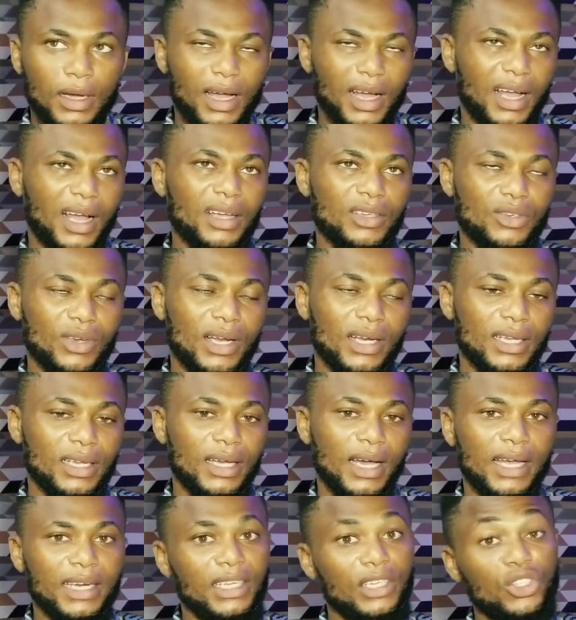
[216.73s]
Actually,
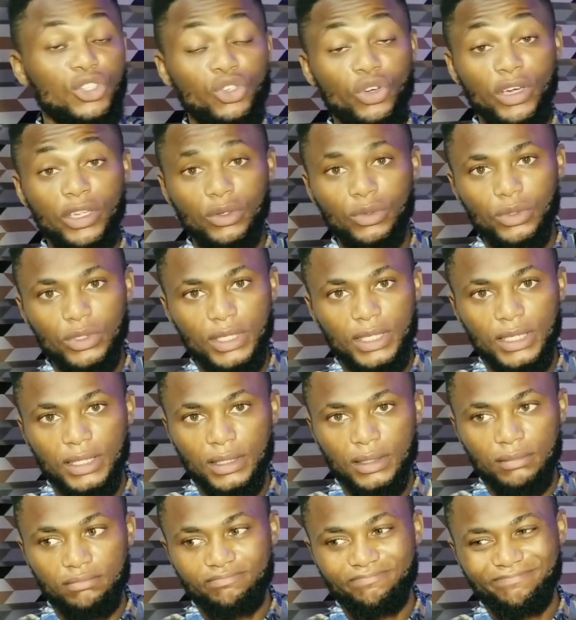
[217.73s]
I didn't join those
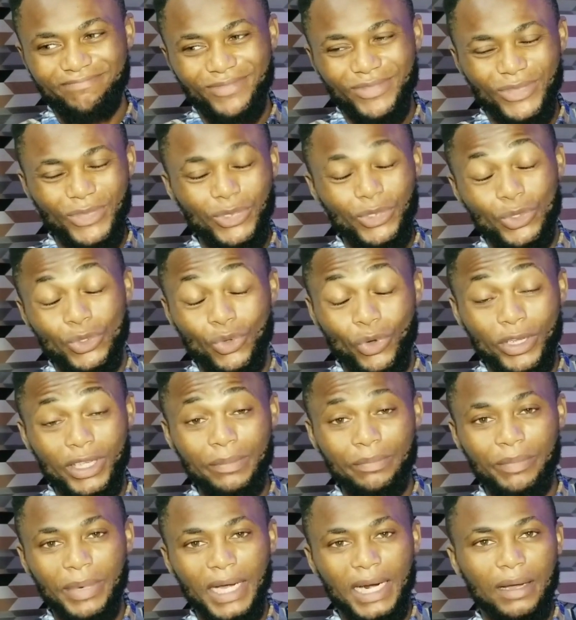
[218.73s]

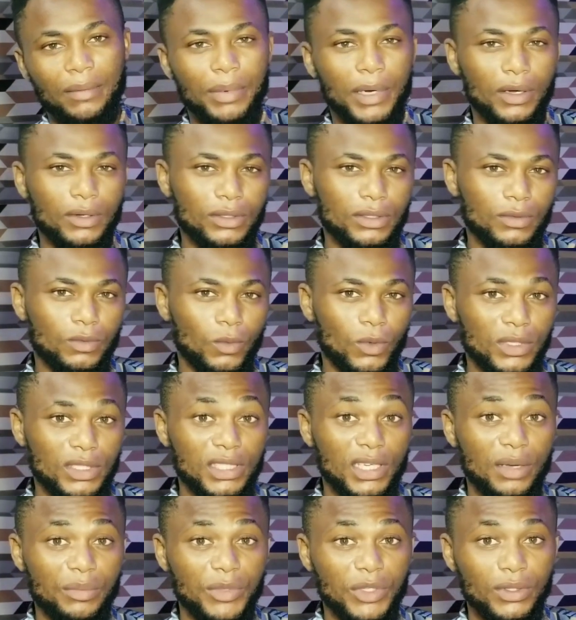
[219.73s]
talking bad about what
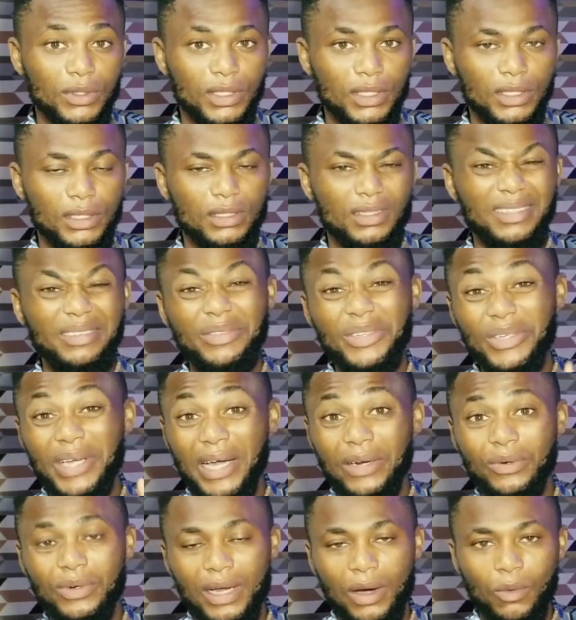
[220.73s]
Tiamiu did, even though
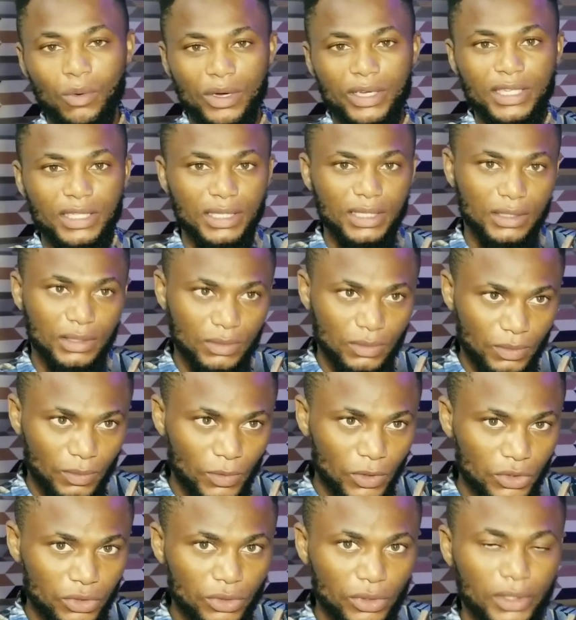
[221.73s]
I know that what he did
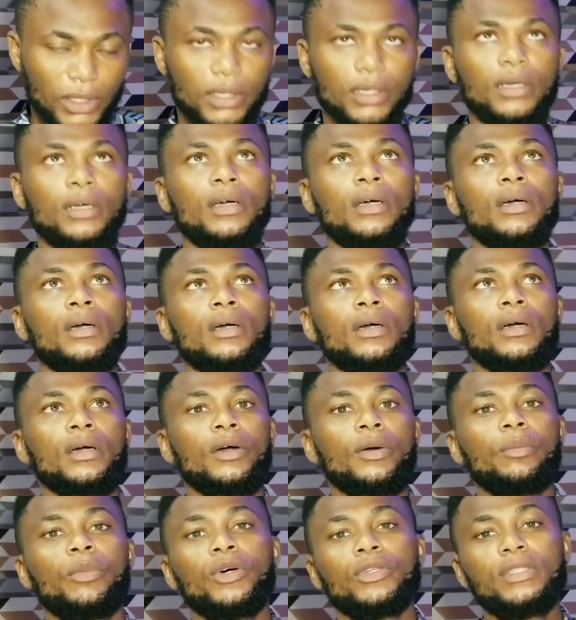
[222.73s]
was wrong.
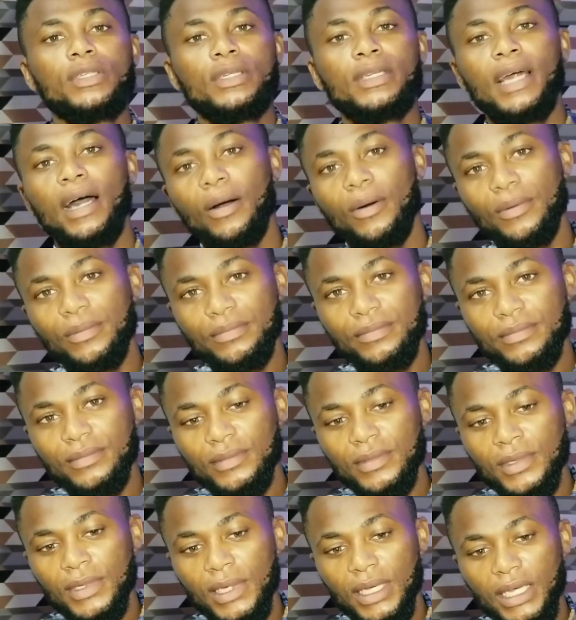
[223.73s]
But now,
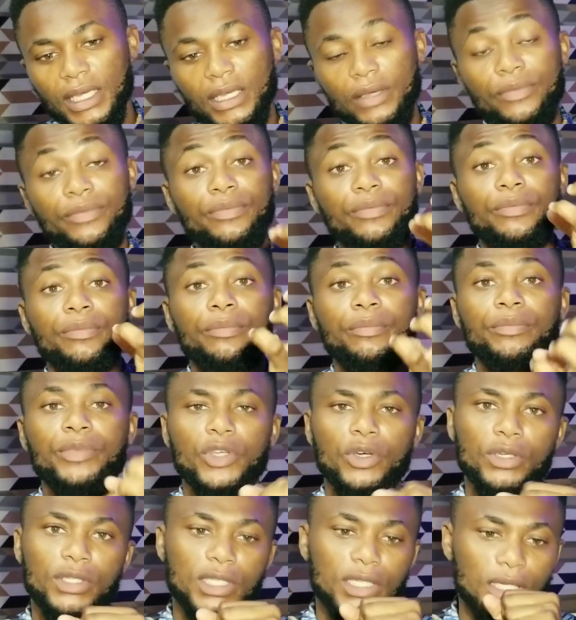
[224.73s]
if
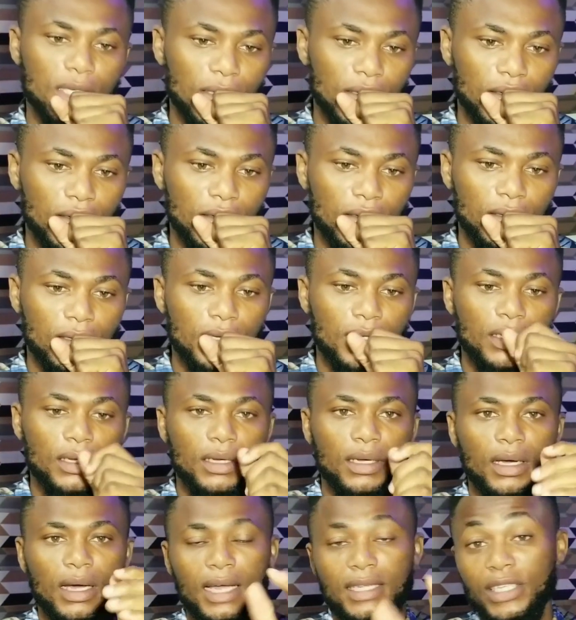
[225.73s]
Beyonce
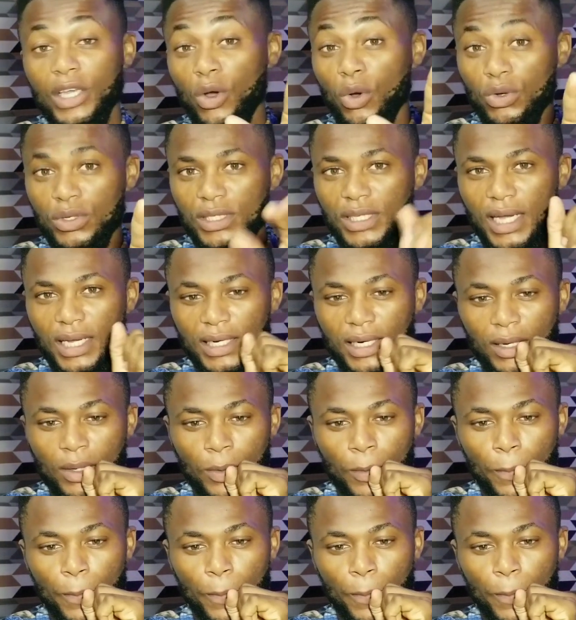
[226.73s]
has a concert now,